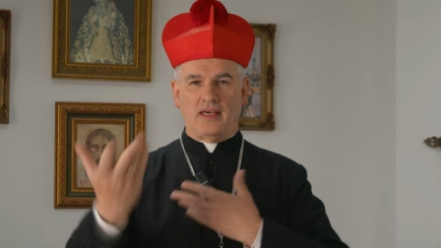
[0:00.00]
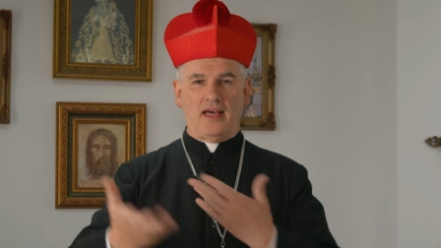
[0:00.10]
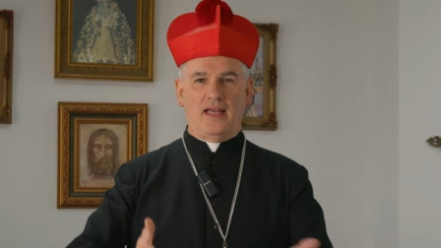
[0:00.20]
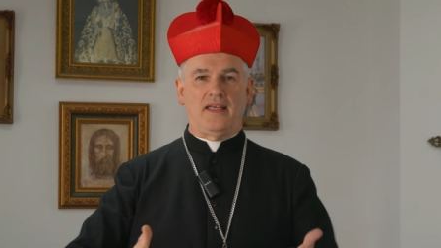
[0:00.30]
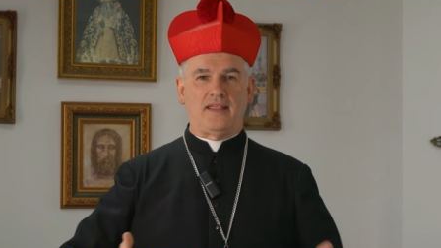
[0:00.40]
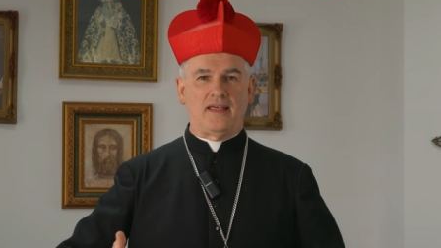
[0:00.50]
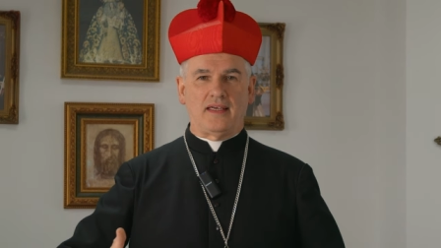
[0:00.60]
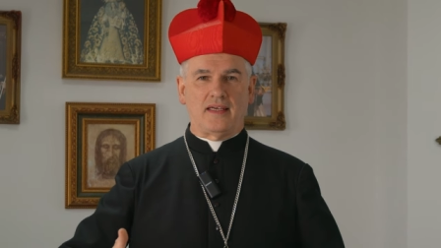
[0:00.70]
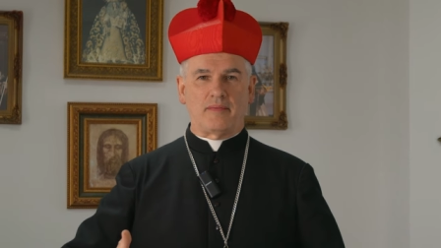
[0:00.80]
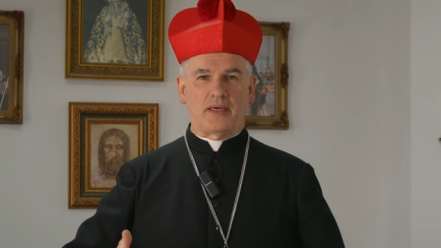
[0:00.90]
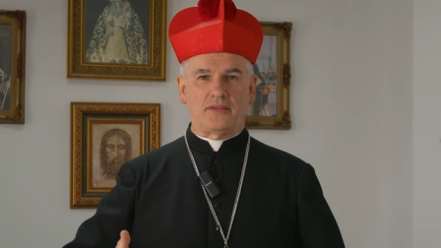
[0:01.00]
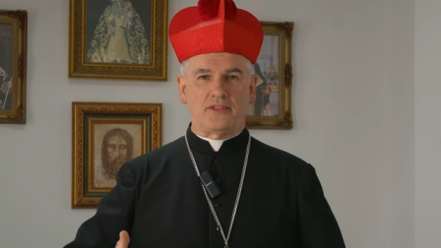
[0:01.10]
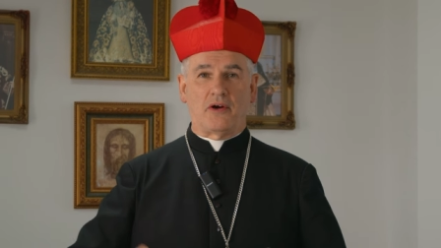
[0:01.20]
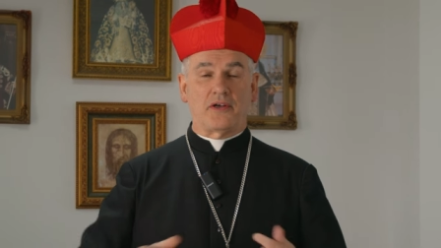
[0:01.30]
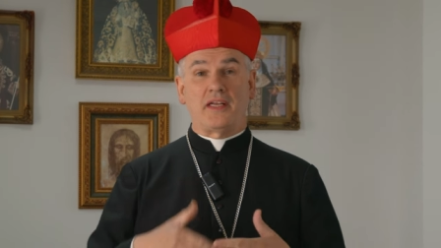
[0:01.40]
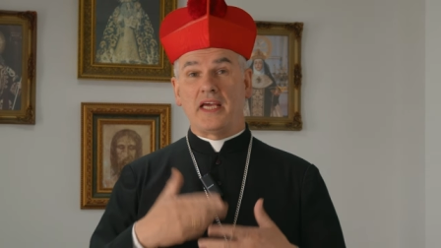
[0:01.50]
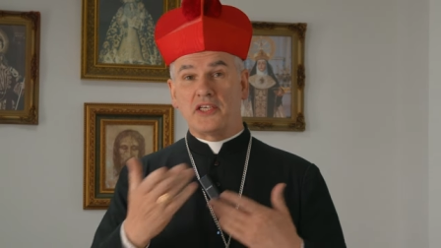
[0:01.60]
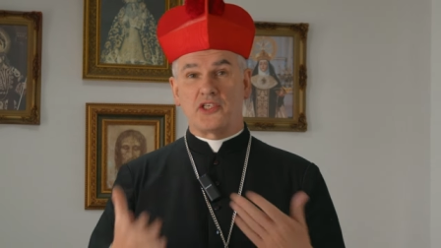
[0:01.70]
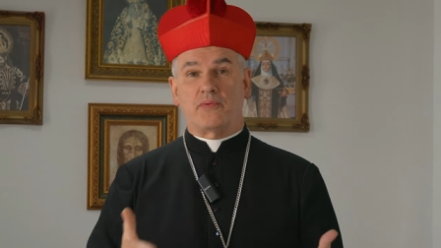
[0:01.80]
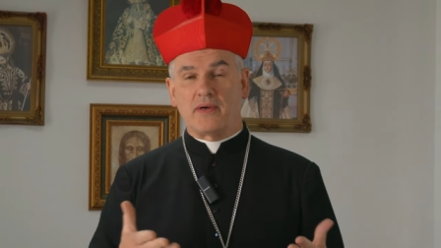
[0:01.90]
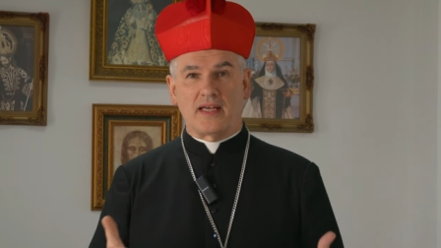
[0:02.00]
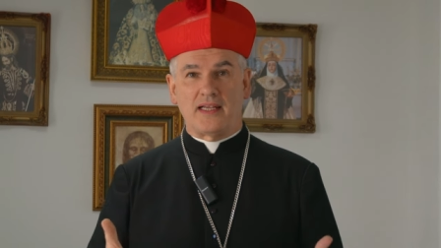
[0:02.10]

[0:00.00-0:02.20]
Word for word: anything about the ordinations, well,